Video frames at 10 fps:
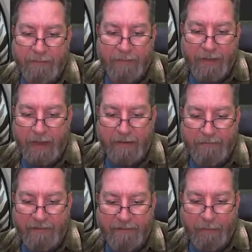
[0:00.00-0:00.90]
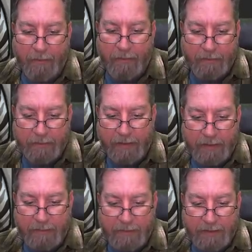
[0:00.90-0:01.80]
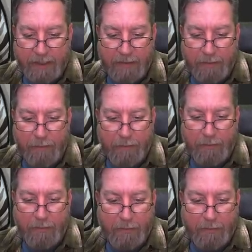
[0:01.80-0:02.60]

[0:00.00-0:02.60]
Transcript: thought of before. So that to me is kind of cool.